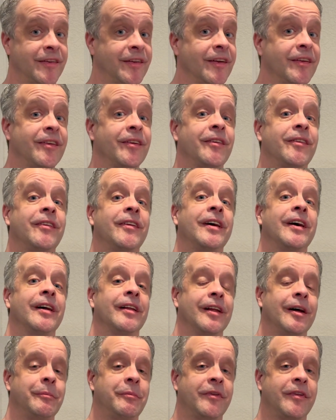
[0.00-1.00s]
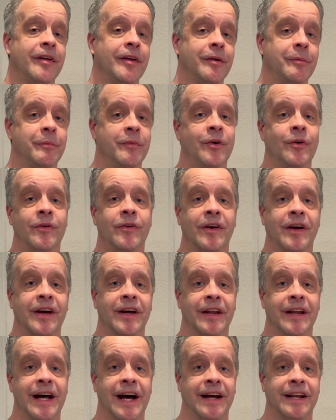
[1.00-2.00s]
This is the Elipson Music
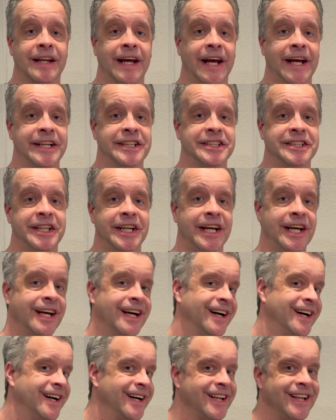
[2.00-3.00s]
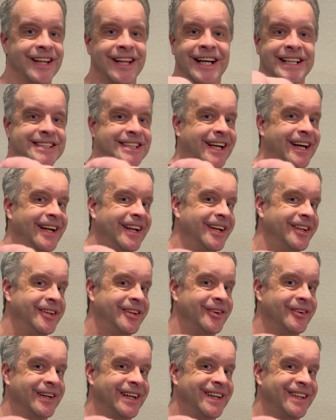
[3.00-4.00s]
Connect HD. Let's get
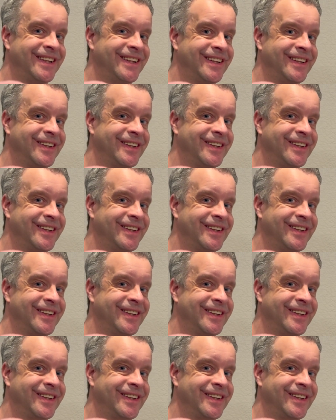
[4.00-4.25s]
into it.